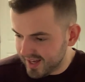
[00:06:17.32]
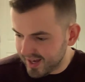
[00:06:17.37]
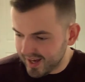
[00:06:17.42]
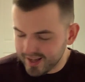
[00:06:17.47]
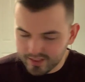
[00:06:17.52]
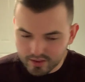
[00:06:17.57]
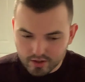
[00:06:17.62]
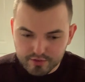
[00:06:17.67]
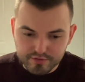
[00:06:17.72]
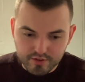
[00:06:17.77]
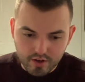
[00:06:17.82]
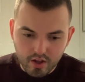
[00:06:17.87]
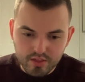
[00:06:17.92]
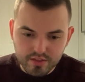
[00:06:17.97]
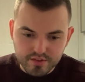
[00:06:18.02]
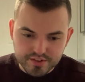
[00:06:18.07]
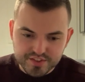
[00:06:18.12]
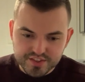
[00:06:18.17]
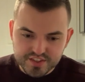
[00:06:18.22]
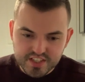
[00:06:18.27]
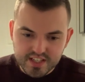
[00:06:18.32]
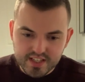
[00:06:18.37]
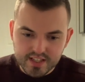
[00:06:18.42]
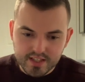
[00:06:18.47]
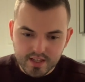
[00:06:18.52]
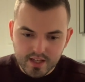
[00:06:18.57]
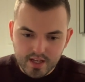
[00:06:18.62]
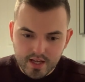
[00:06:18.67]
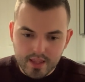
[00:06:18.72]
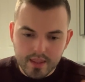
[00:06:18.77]
I love On the
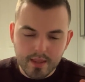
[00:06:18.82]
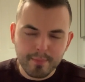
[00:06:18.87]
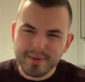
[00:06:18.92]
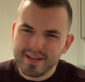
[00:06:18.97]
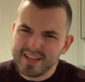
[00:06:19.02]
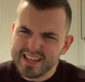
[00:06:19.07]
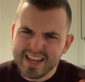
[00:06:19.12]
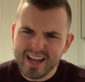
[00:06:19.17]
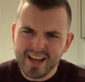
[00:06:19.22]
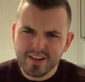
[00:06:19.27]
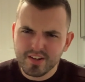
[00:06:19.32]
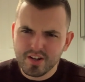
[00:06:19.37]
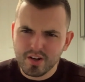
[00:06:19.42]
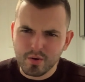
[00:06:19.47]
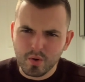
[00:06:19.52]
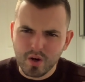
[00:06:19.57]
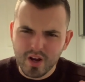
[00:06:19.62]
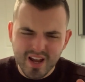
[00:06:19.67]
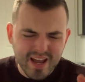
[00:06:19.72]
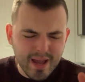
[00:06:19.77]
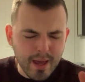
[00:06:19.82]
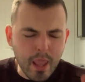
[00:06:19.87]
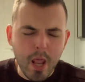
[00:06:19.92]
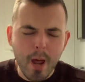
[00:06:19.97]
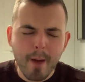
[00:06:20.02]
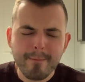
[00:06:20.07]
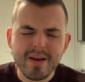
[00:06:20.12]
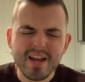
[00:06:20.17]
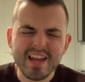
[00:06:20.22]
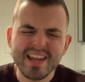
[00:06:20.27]
Sea, the piano,
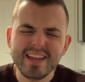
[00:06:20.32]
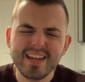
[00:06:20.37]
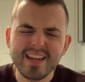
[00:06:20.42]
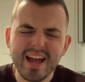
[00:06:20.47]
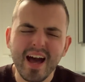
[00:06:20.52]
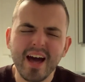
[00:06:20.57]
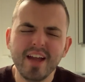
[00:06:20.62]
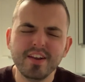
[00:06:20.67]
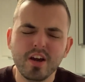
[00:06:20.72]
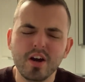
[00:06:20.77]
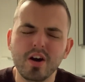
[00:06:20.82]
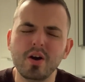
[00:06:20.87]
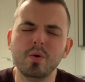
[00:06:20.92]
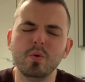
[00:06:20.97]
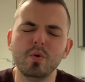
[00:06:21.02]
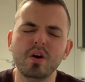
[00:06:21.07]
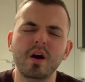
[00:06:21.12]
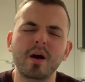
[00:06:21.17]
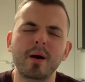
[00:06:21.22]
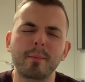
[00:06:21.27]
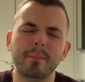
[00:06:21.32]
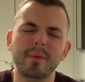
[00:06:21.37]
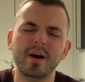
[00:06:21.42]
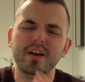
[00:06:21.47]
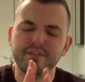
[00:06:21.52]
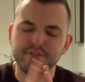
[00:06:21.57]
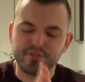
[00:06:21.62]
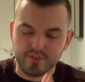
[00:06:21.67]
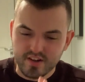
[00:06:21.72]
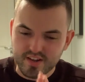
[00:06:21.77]
the piano,
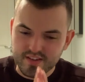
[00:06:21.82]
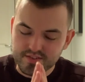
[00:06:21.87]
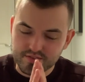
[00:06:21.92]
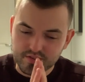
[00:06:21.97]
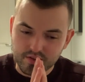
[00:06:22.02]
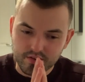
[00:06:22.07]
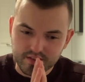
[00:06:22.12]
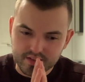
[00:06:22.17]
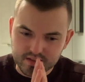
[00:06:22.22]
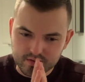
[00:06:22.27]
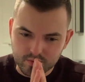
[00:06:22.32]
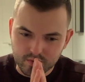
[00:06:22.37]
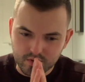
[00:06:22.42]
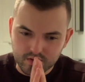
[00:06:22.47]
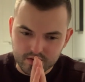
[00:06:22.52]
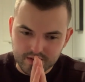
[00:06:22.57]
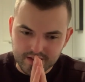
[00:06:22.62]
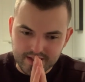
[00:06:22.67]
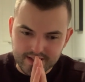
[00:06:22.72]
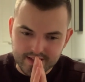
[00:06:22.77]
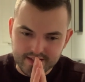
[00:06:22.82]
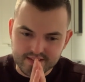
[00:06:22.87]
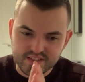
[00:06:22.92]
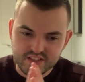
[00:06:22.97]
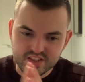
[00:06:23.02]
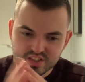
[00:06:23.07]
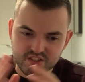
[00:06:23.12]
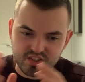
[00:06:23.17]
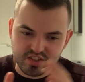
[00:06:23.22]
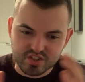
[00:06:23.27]
my friends, on this one
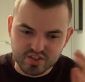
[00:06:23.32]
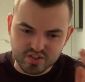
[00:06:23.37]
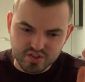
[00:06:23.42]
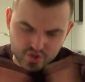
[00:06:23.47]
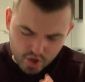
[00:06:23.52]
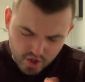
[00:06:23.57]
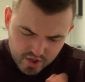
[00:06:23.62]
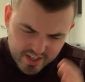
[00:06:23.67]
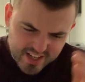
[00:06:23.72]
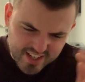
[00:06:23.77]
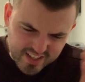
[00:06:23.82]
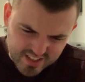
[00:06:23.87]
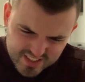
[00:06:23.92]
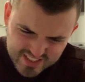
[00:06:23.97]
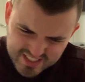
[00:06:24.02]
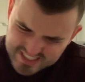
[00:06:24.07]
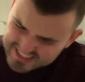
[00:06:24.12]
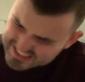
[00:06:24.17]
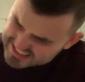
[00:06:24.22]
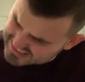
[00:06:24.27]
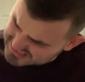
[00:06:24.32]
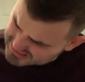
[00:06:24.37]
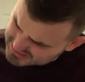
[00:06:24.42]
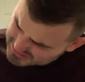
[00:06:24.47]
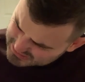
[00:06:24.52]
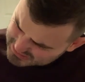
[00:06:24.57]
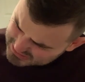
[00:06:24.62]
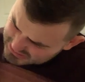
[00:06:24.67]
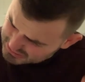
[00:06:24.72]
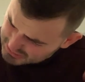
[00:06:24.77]
is
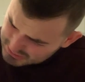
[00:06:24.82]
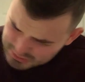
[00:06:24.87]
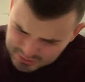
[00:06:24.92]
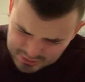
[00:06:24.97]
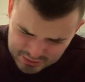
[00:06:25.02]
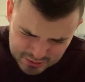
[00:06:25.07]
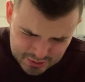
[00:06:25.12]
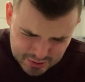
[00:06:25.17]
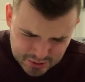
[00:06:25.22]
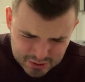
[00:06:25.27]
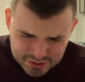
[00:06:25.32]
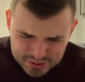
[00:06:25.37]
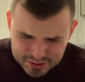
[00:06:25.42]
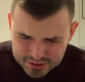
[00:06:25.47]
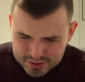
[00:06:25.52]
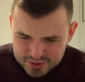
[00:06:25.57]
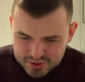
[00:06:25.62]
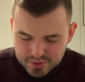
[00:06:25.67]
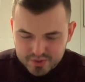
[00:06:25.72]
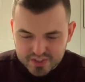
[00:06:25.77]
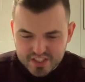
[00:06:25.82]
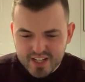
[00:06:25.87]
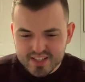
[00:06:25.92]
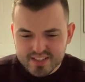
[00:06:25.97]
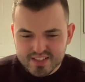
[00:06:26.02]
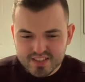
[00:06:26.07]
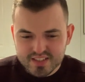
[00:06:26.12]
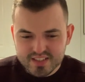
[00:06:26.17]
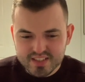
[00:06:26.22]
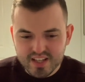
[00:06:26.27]
Oh,
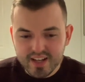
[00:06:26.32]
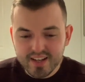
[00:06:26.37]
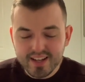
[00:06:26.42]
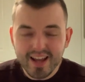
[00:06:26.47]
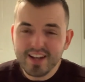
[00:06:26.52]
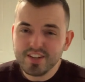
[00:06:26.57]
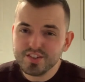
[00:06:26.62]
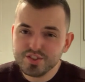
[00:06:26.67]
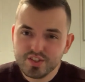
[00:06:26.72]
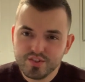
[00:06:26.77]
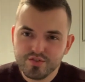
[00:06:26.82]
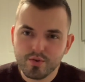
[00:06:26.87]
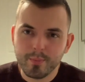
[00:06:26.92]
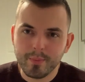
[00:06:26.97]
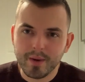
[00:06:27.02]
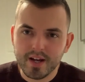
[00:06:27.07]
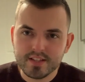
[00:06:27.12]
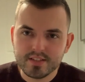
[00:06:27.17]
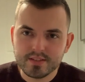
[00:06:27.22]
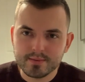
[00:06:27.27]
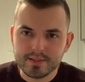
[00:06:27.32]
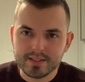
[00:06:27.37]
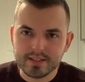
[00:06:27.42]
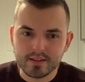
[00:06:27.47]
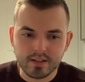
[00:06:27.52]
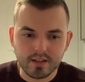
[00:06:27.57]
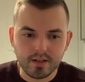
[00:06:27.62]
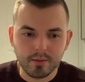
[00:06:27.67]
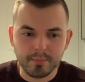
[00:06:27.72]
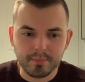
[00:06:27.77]
yes. And it actually reminds me a
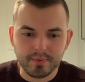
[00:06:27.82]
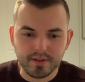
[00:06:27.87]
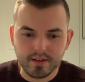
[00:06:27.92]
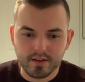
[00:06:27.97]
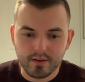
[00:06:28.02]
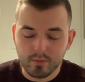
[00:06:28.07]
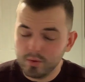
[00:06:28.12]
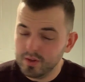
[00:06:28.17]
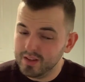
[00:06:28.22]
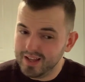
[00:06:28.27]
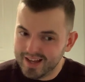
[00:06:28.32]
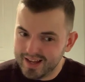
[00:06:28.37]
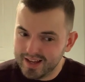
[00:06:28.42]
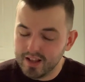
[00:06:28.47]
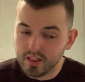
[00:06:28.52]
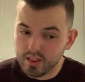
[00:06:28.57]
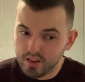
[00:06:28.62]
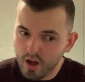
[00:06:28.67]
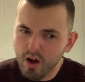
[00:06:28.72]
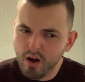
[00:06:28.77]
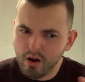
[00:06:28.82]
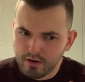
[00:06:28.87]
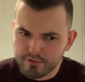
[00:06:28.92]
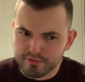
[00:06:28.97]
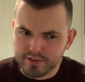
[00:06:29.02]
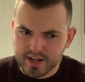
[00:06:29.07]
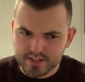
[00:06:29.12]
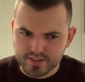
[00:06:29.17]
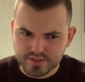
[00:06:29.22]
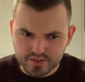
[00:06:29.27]
little bit, well, a lot
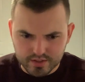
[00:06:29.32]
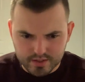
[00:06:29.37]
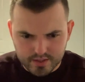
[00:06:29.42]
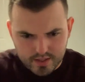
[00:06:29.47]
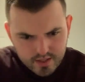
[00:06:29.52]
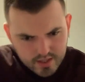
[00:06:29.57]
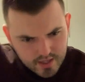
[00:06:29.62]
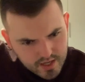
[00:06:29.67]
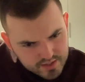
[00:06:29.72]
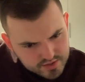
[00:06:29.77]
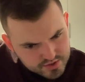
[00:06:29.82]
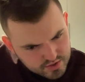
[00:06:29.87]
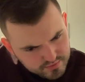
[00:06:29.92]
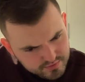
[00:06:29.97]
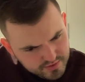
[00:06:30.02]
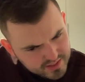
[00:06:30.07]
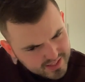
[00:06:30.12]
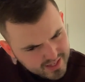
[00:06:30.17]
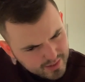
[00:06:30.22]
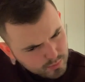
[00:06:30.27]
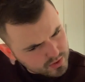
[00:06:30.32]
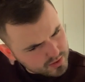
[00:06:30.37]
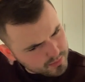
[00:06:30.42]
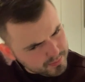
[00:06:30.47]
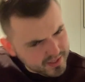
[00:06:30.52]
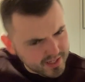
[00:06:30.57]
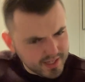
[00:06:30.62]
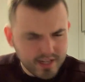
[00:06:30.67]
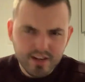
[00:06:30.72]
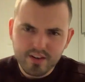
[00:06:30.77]
of actually, something that would
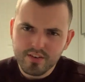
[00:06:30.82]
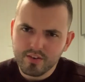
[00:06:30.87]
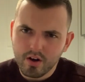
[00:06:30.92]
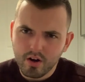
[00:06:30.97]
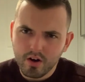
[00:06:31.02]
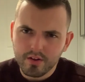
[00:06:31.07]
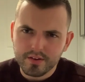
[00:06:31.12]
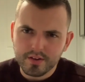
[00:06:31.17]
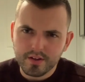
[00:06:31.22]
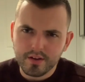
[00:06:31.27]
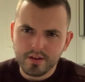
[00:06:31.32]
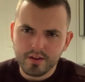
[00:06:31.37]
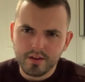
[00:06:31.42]
appear on